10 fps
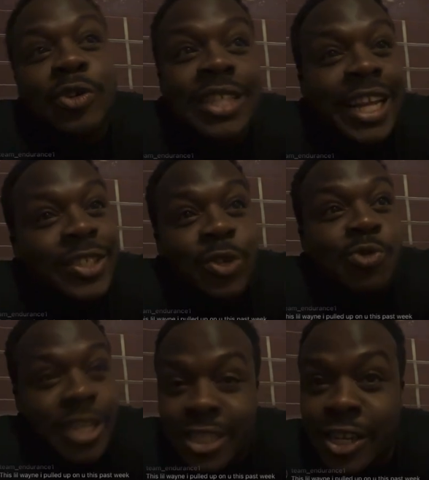only like two
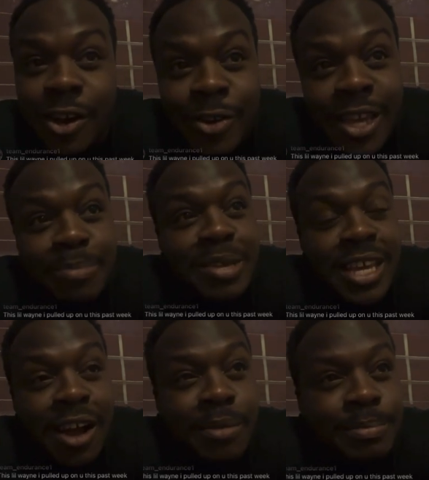weeks ago, hit
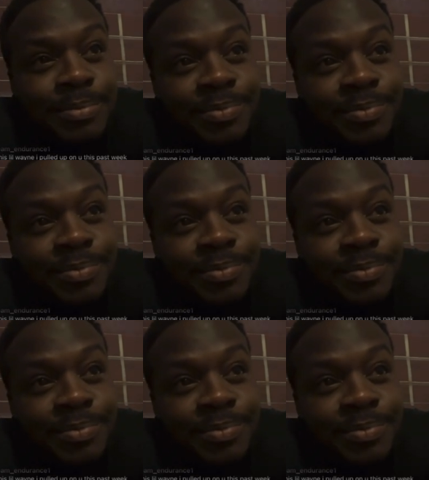me up